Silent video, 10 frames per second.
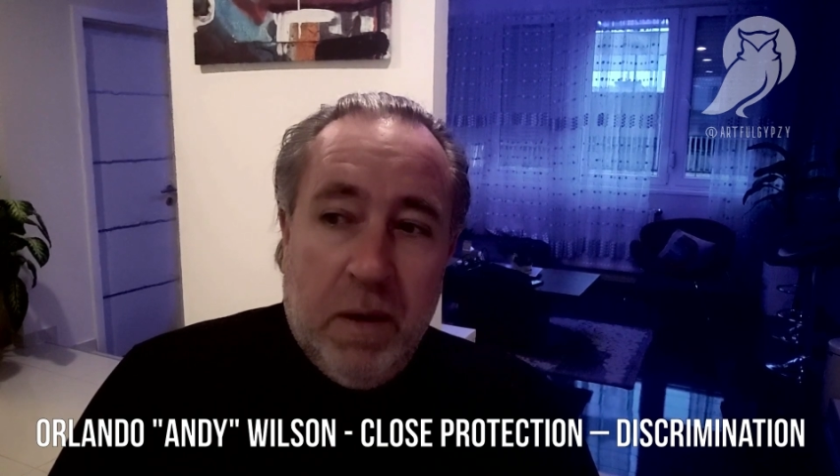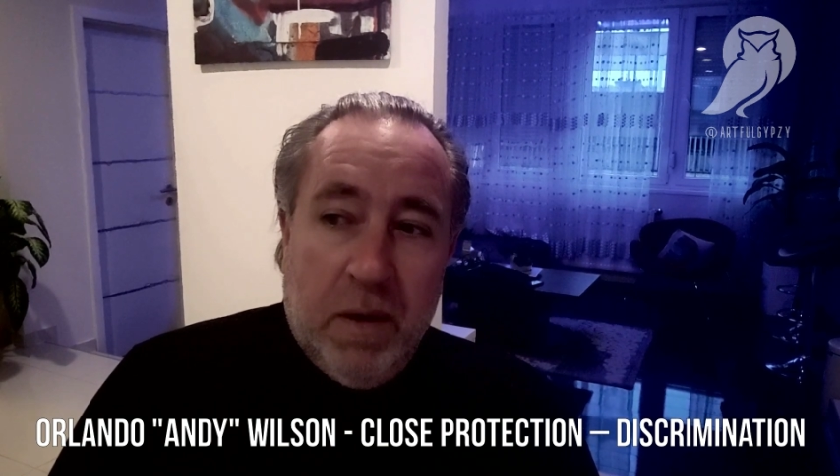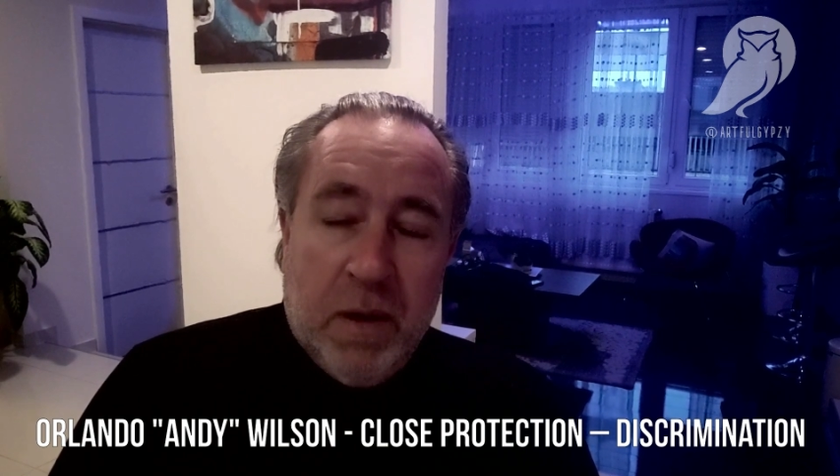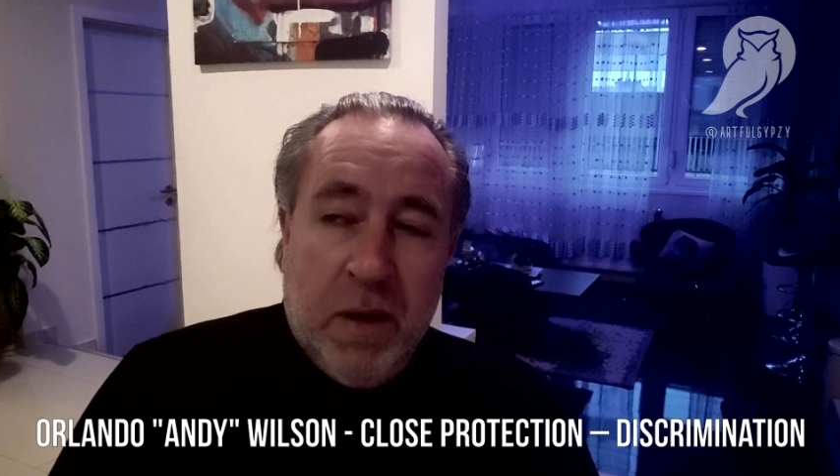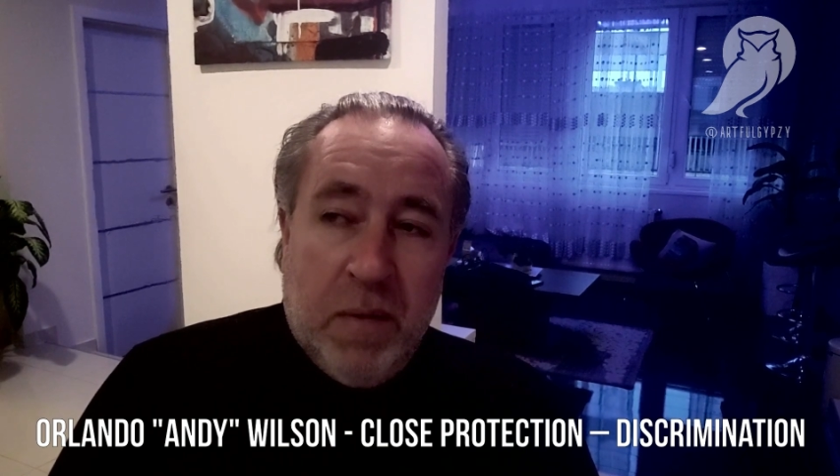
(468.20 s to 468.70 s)

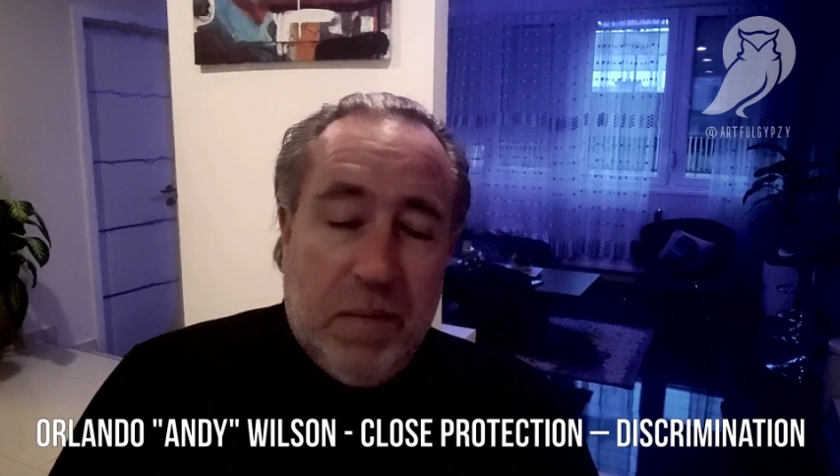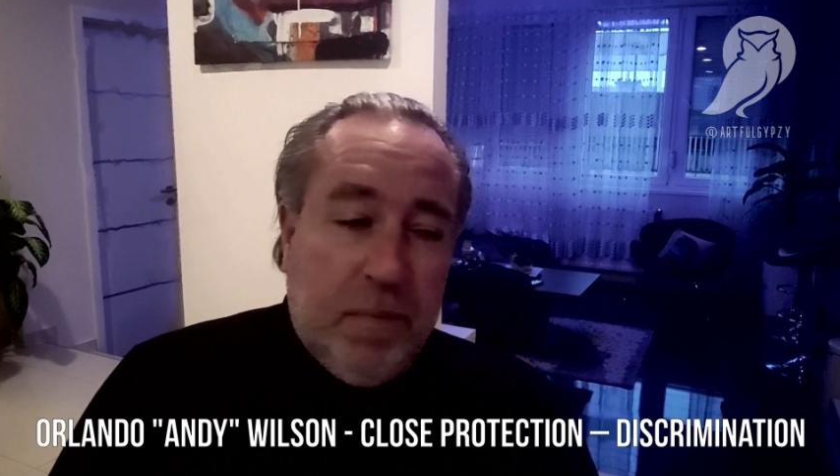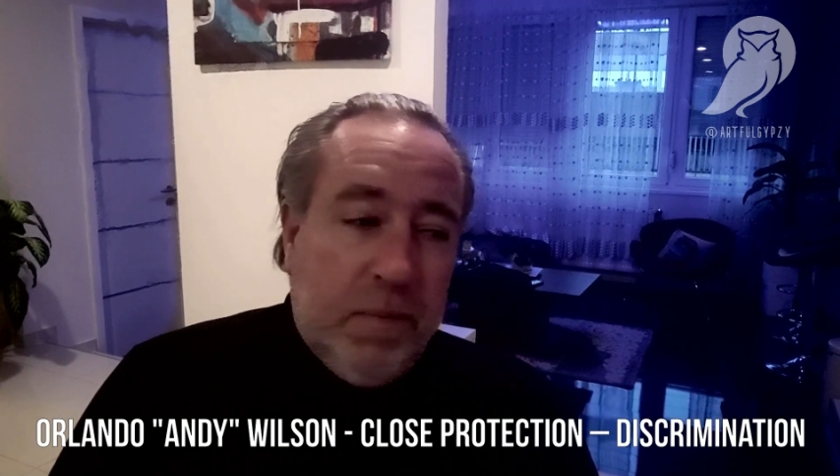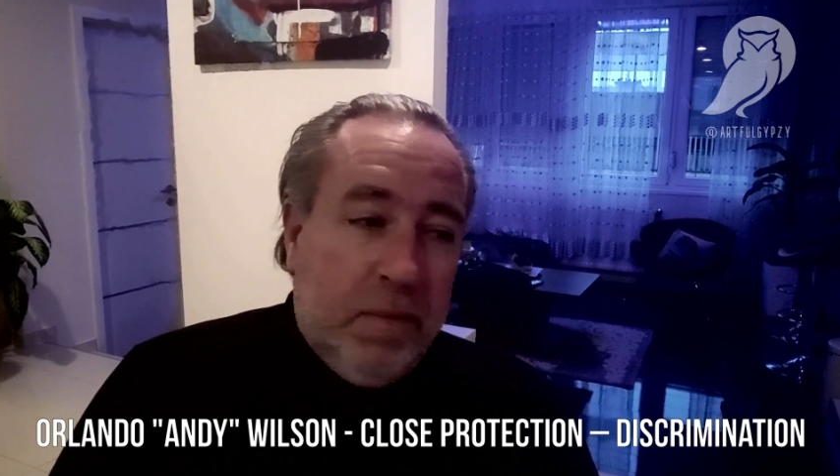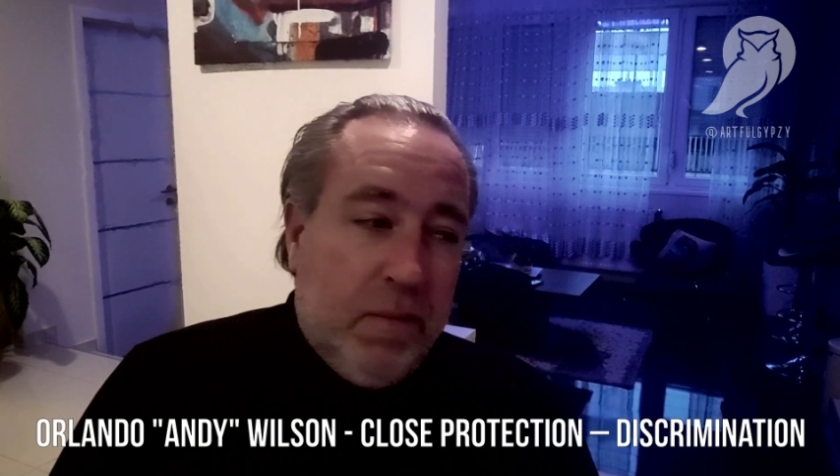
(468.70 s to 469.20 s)
So,
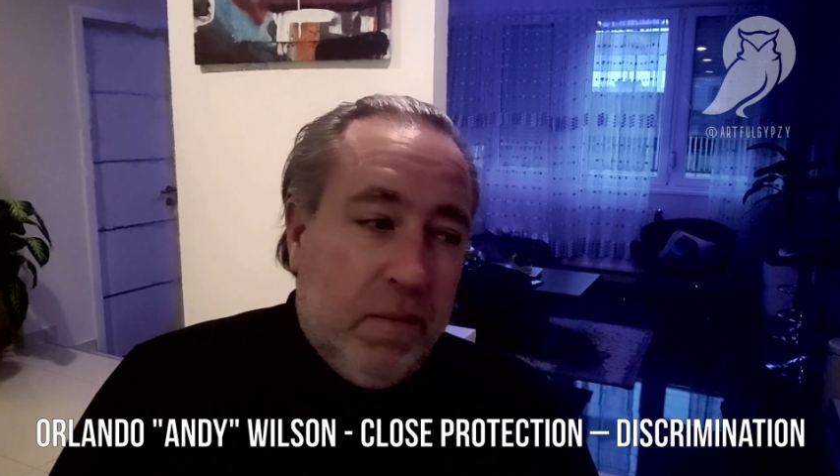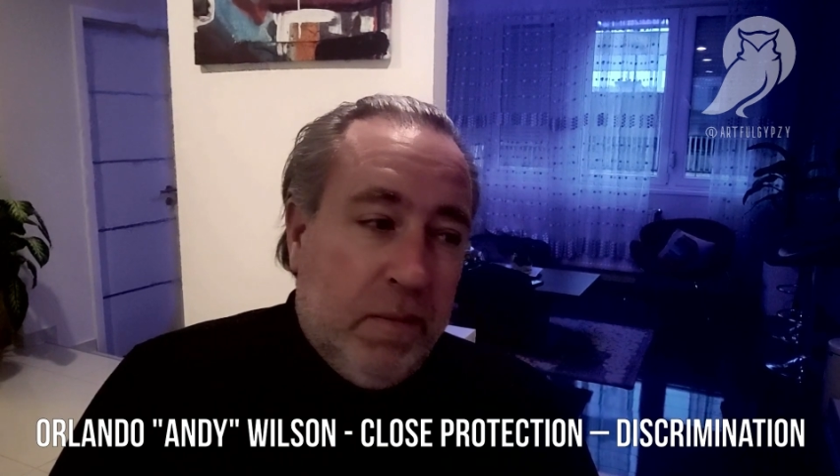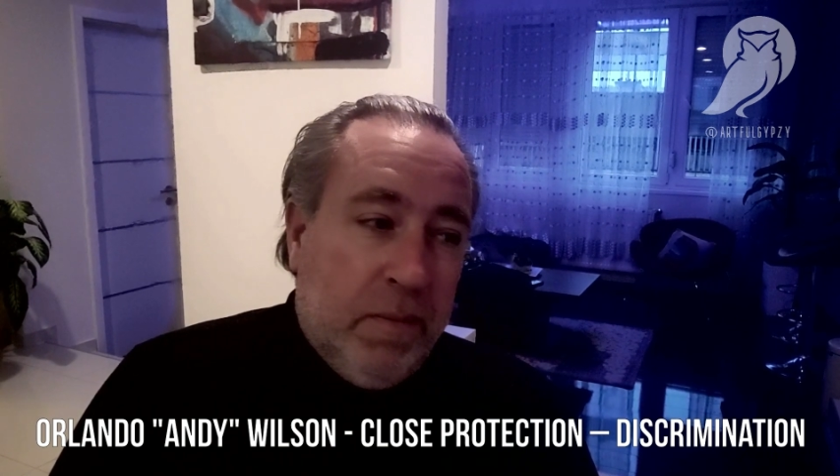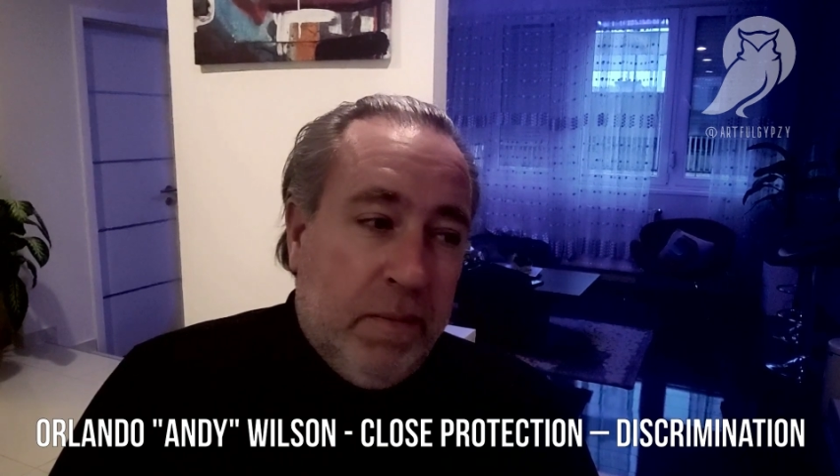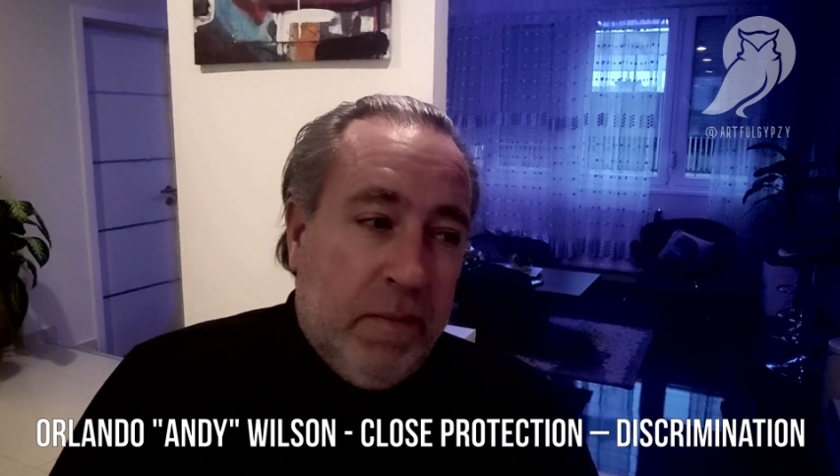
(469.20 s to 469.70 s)

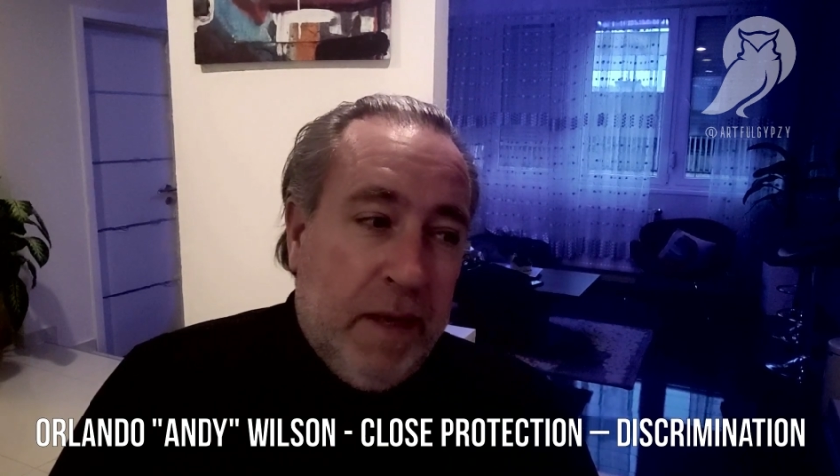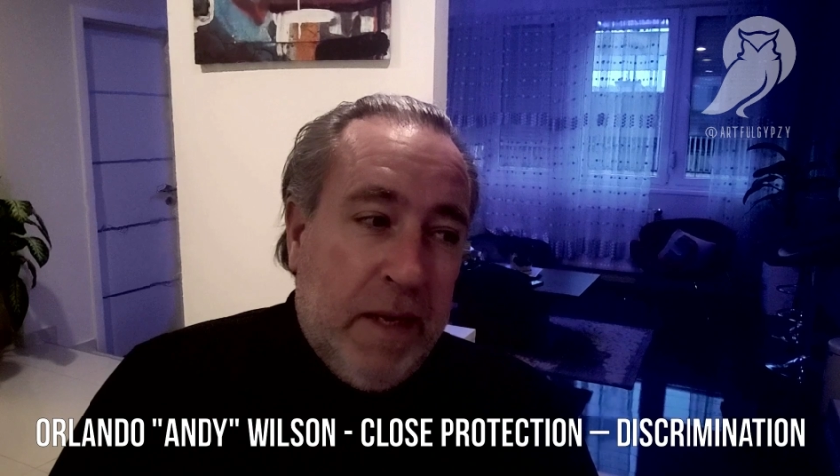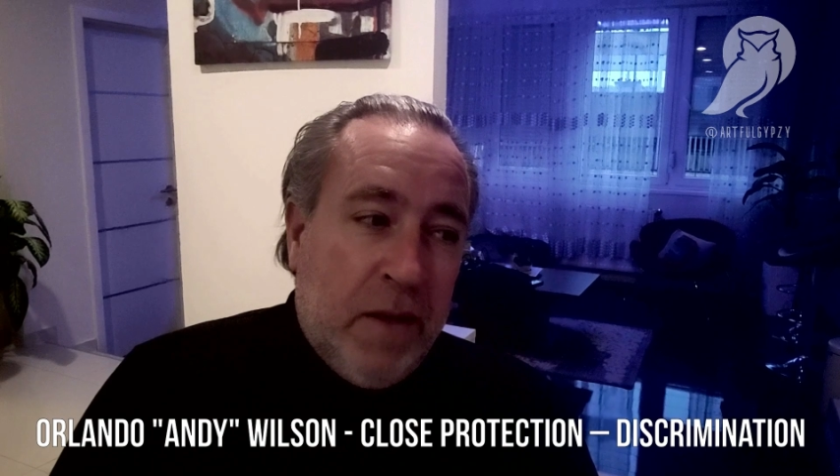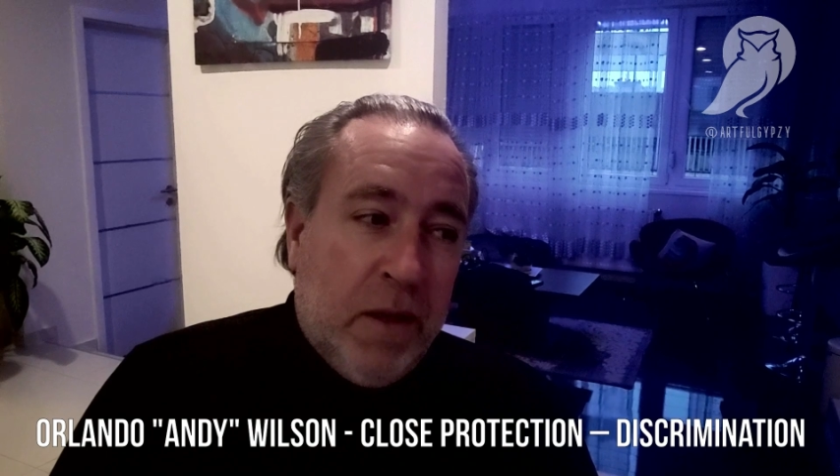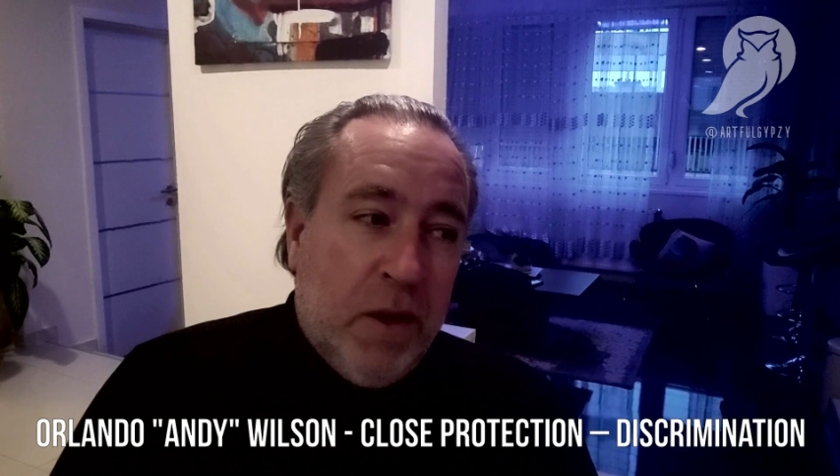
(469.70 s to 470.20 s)

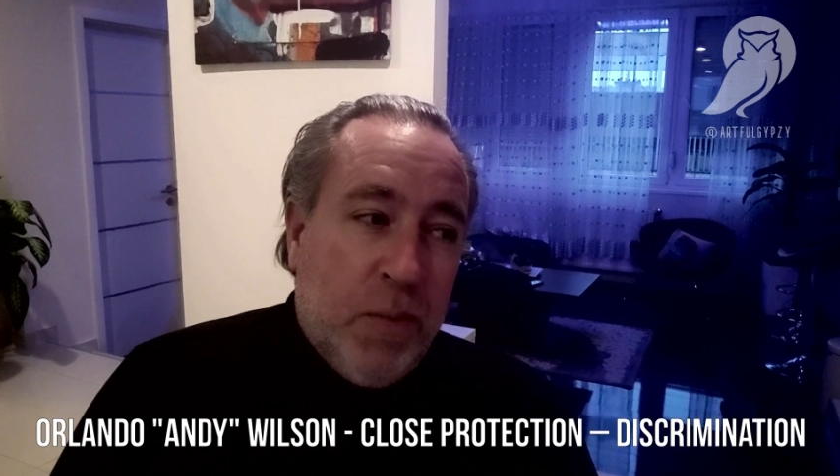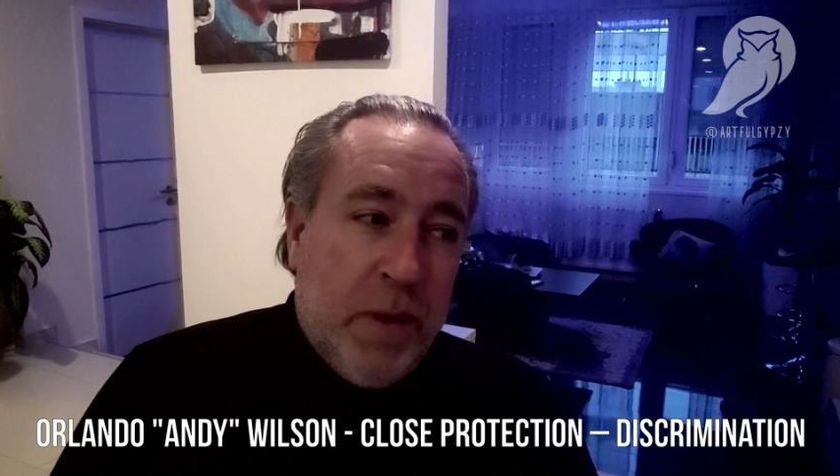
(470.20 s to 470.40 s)
is the close